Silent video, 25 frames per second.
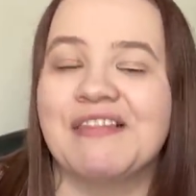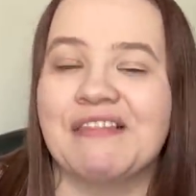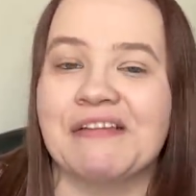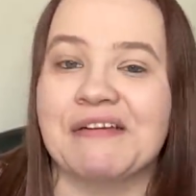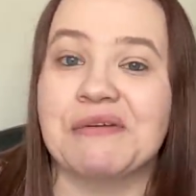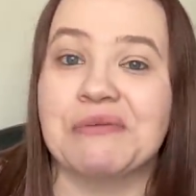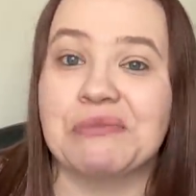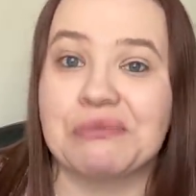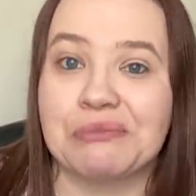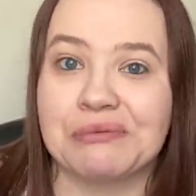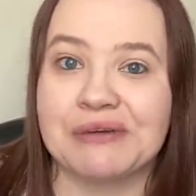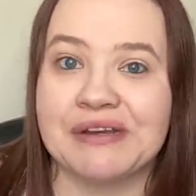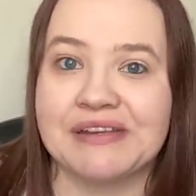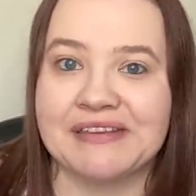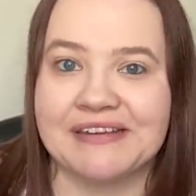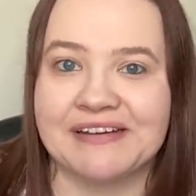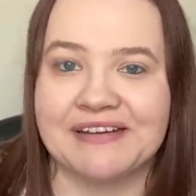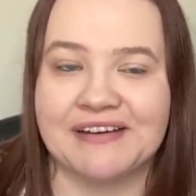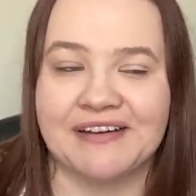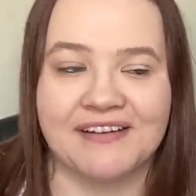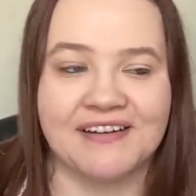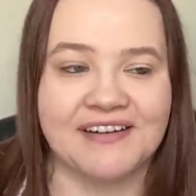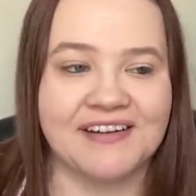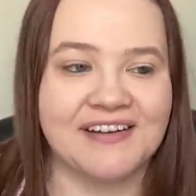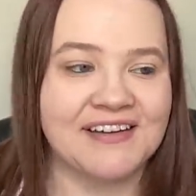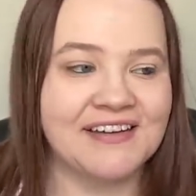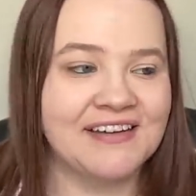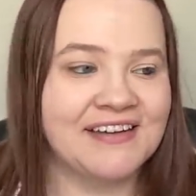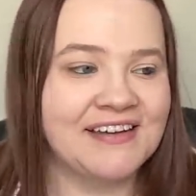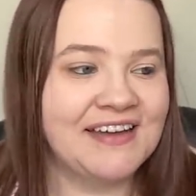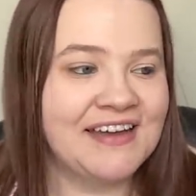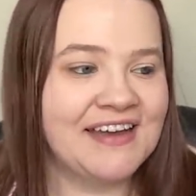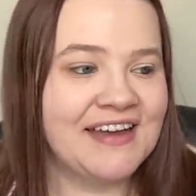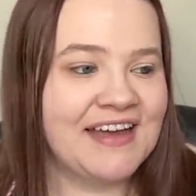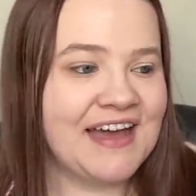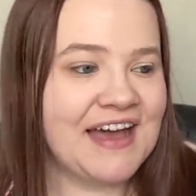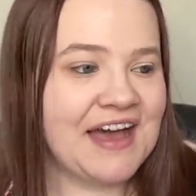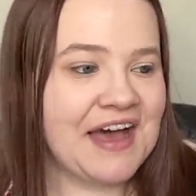like really hard.
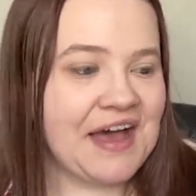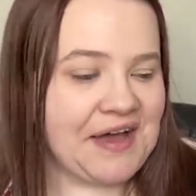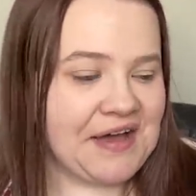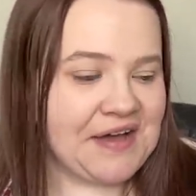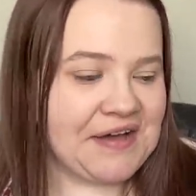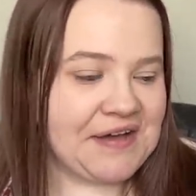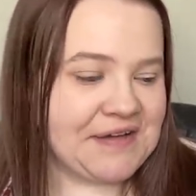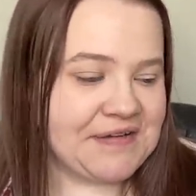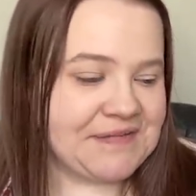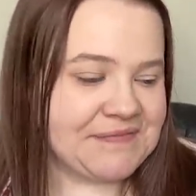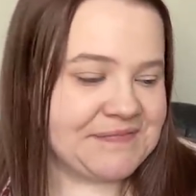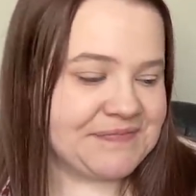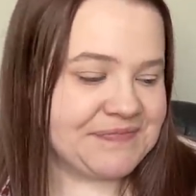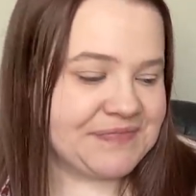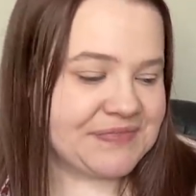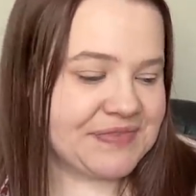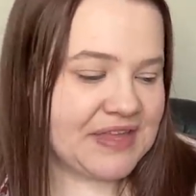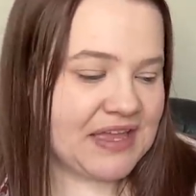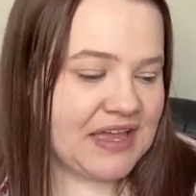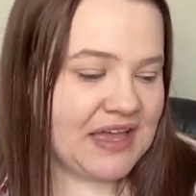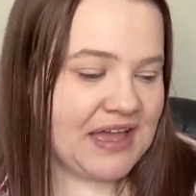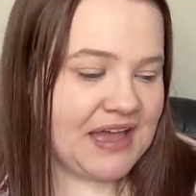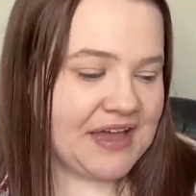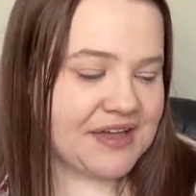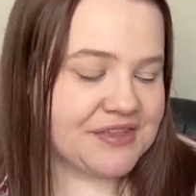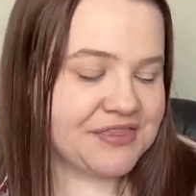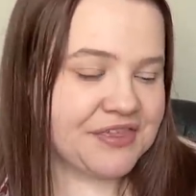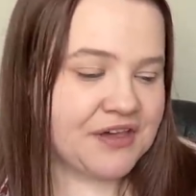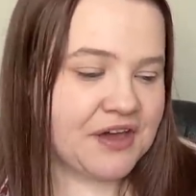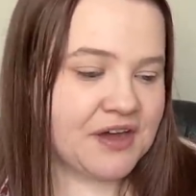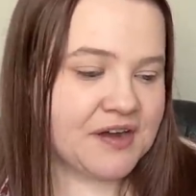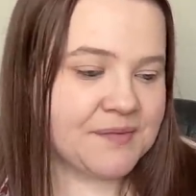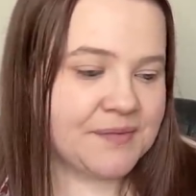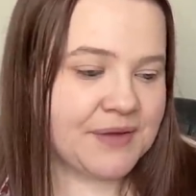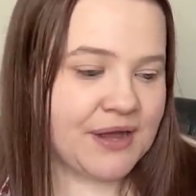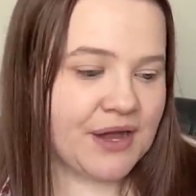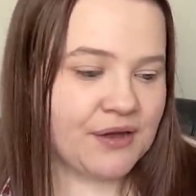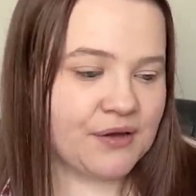Um, I
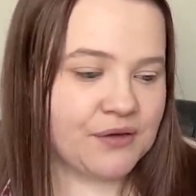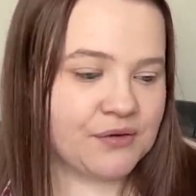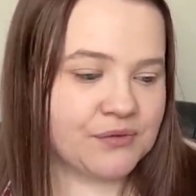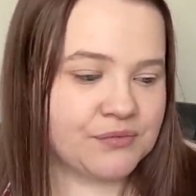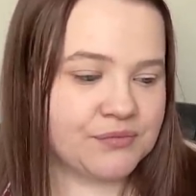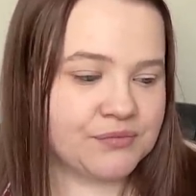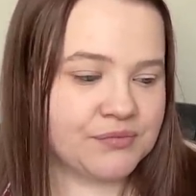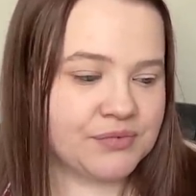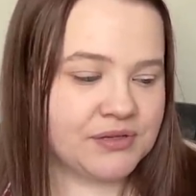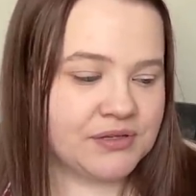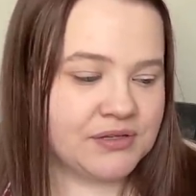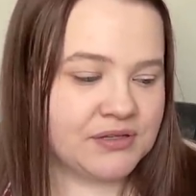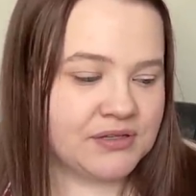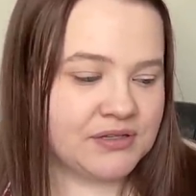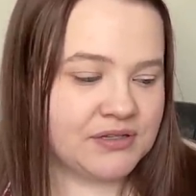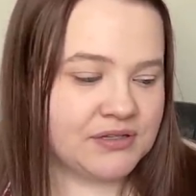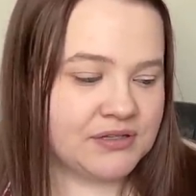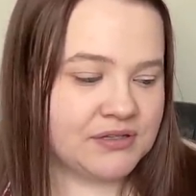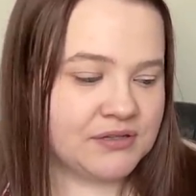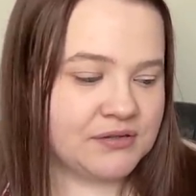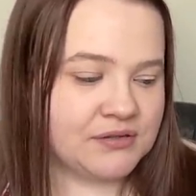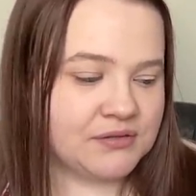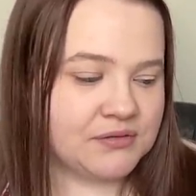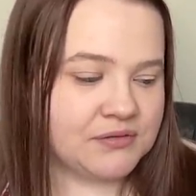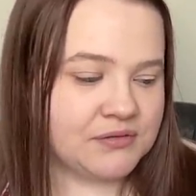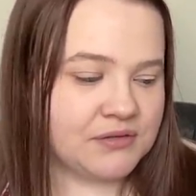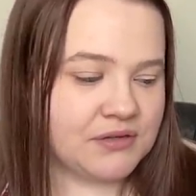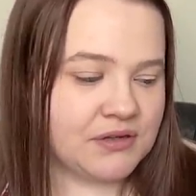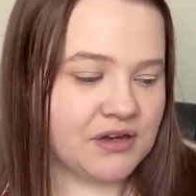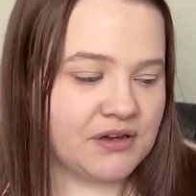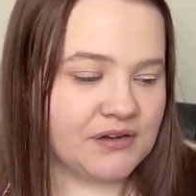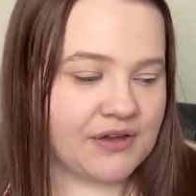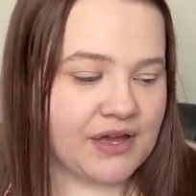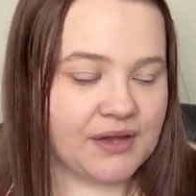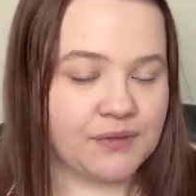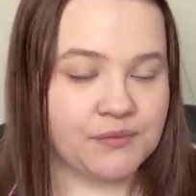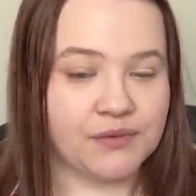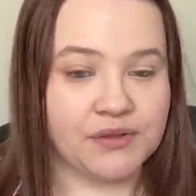thought about,
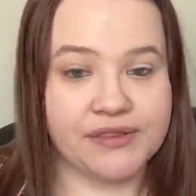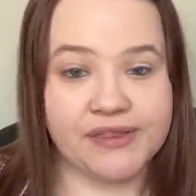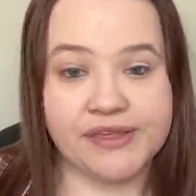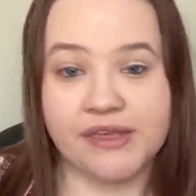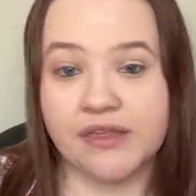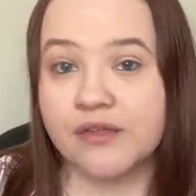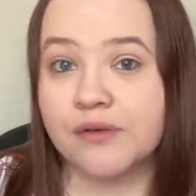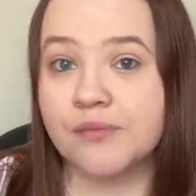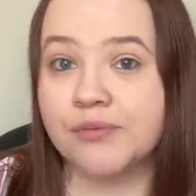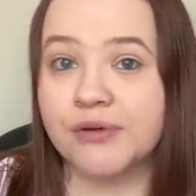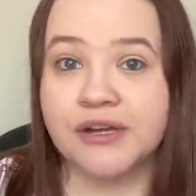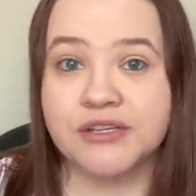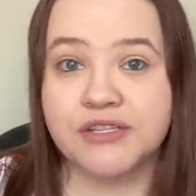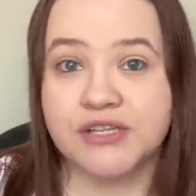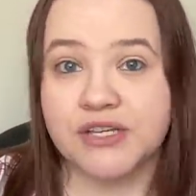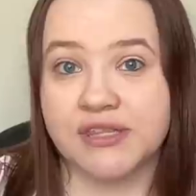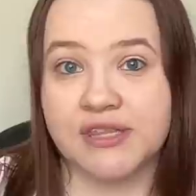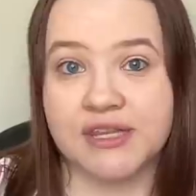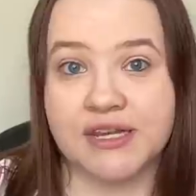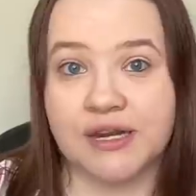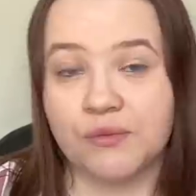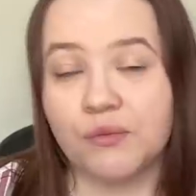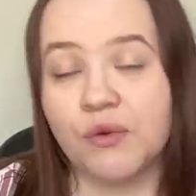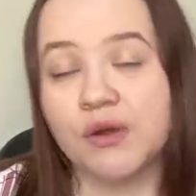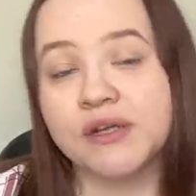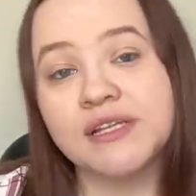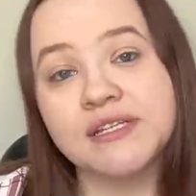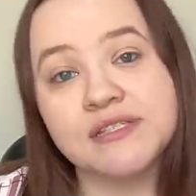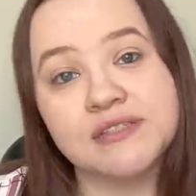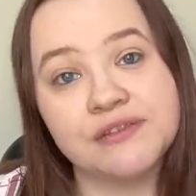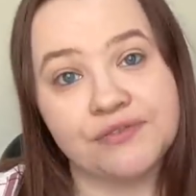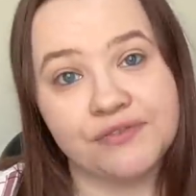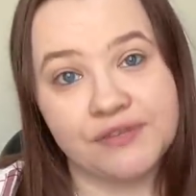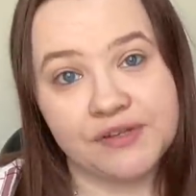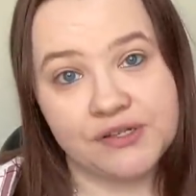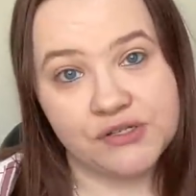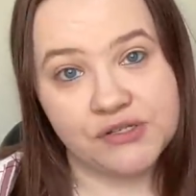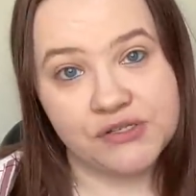okay, well, the other project that I wanted to
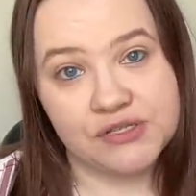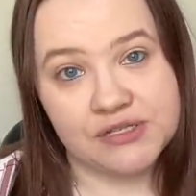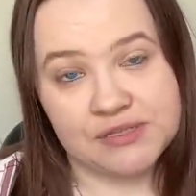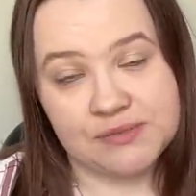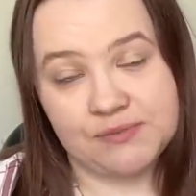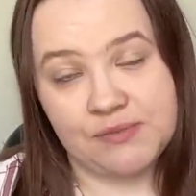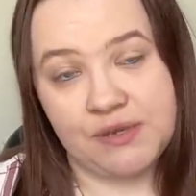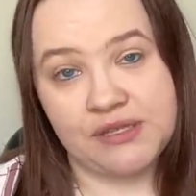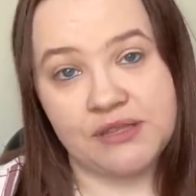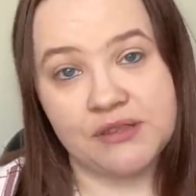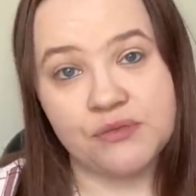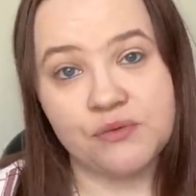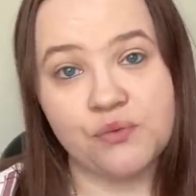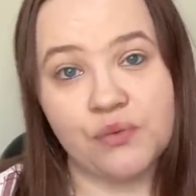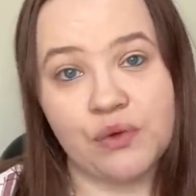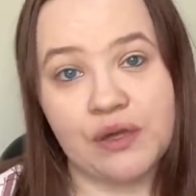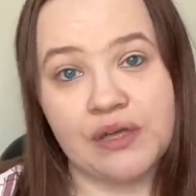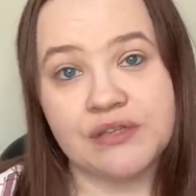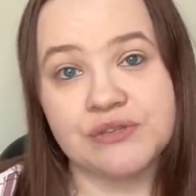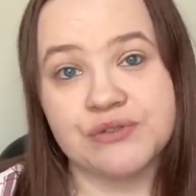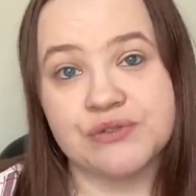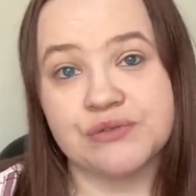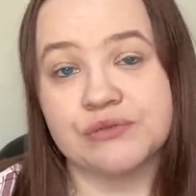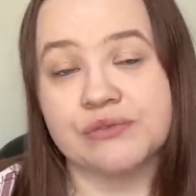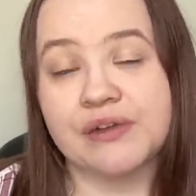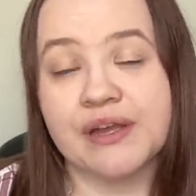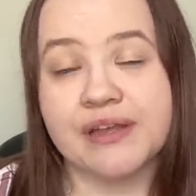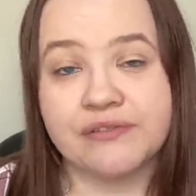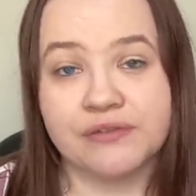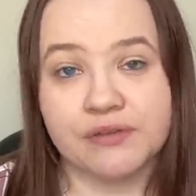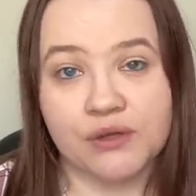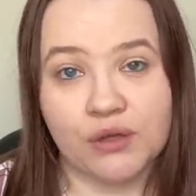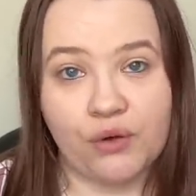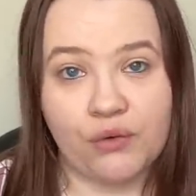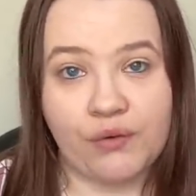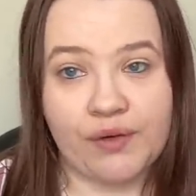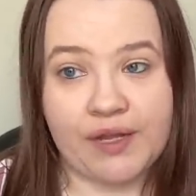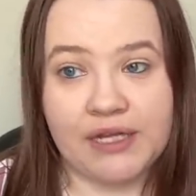finish this month was Raven
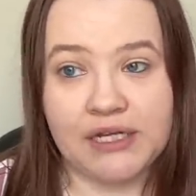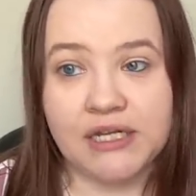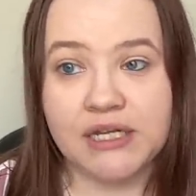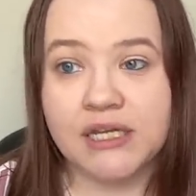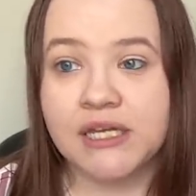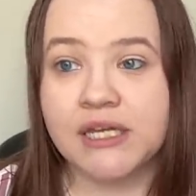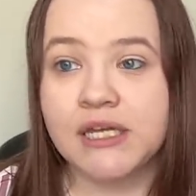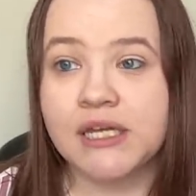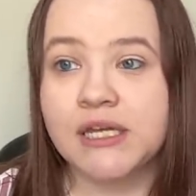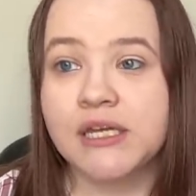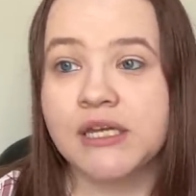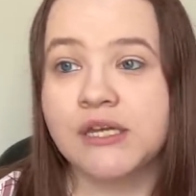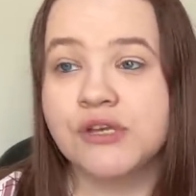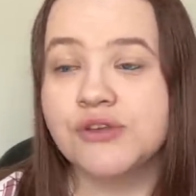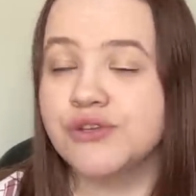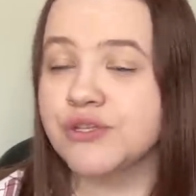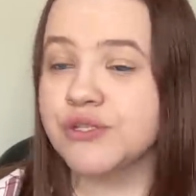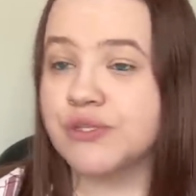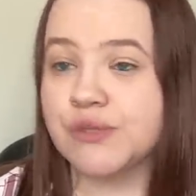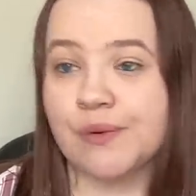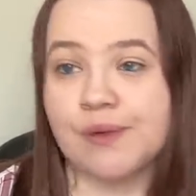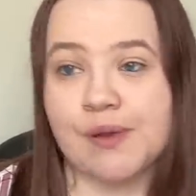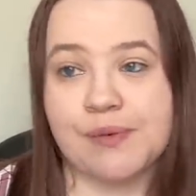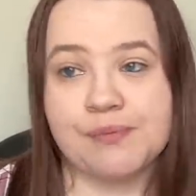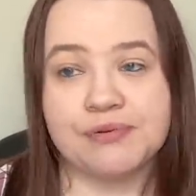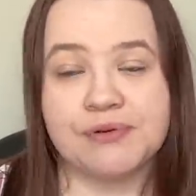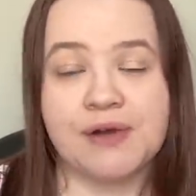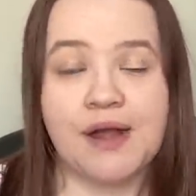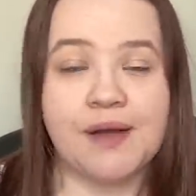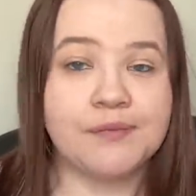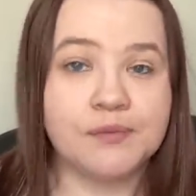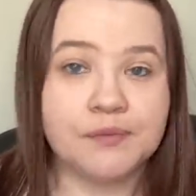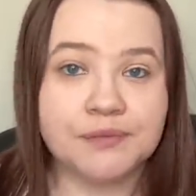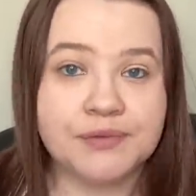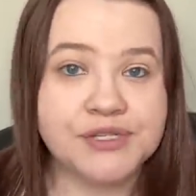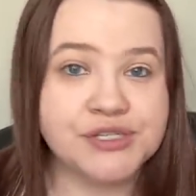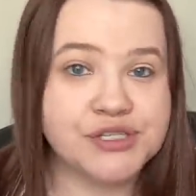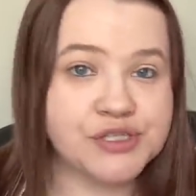Queen, so I
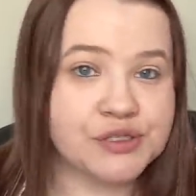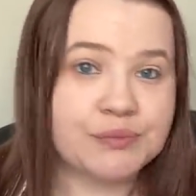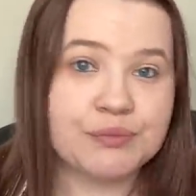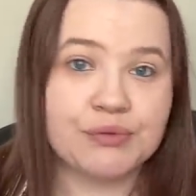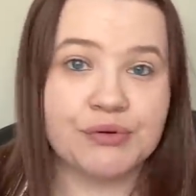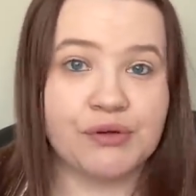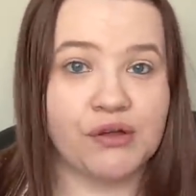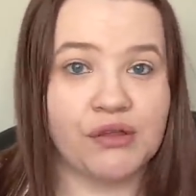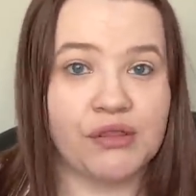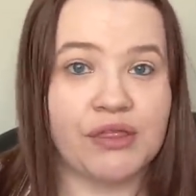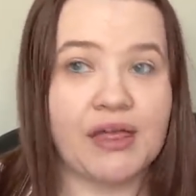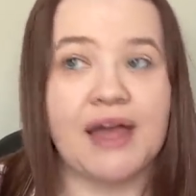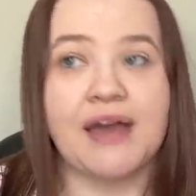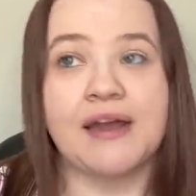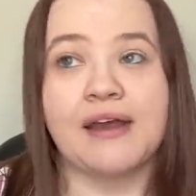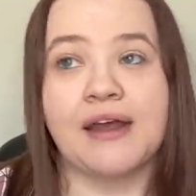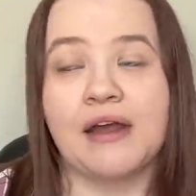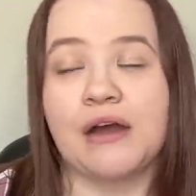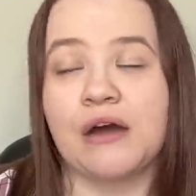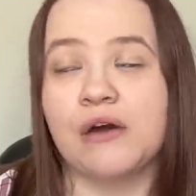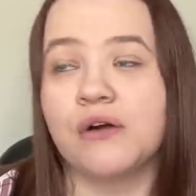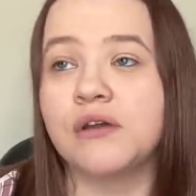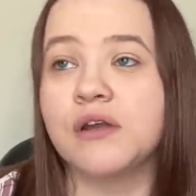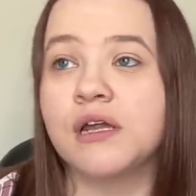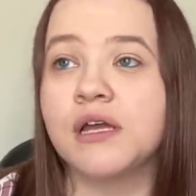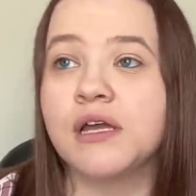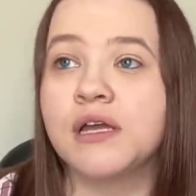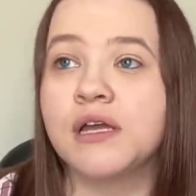probably should pull that out.